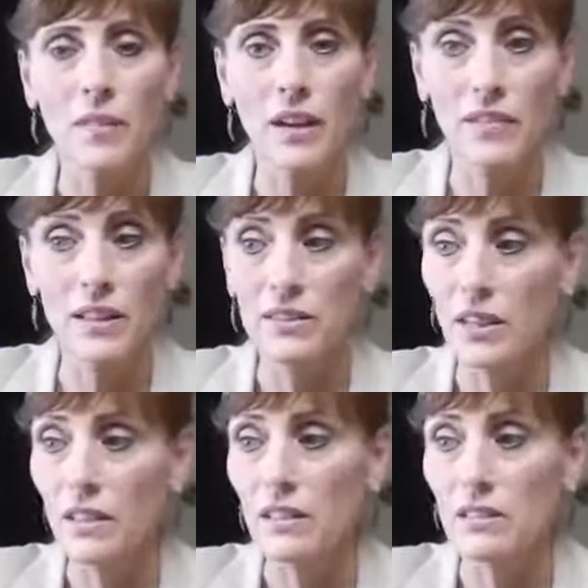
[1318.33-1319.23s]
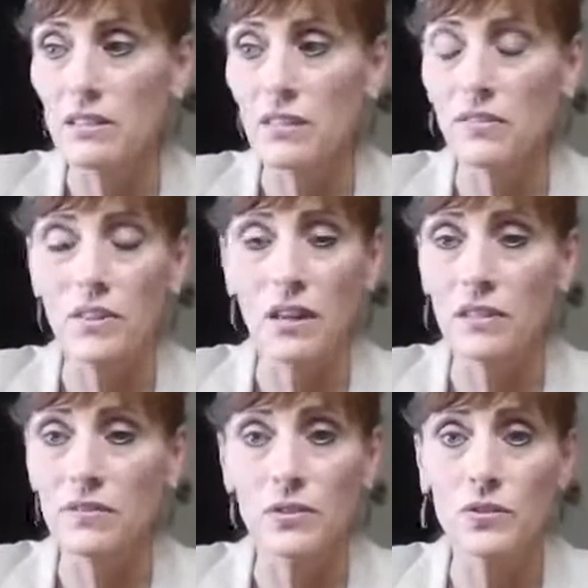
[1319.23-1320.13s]
have that done and see if there
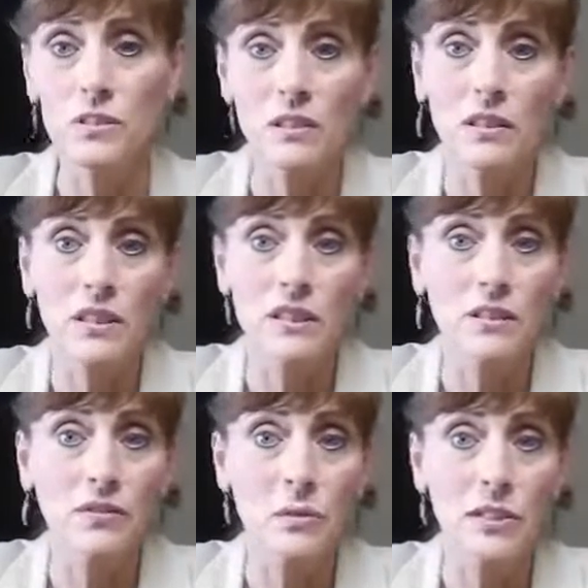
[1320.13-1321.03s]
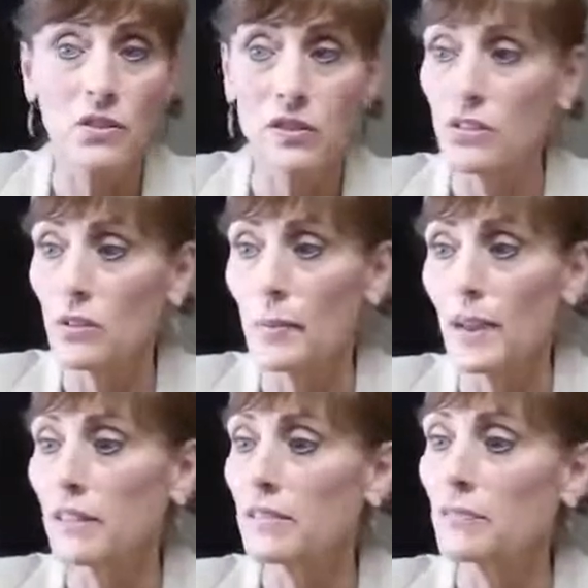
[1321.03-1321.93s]
are foods that are causing inflammation in your body.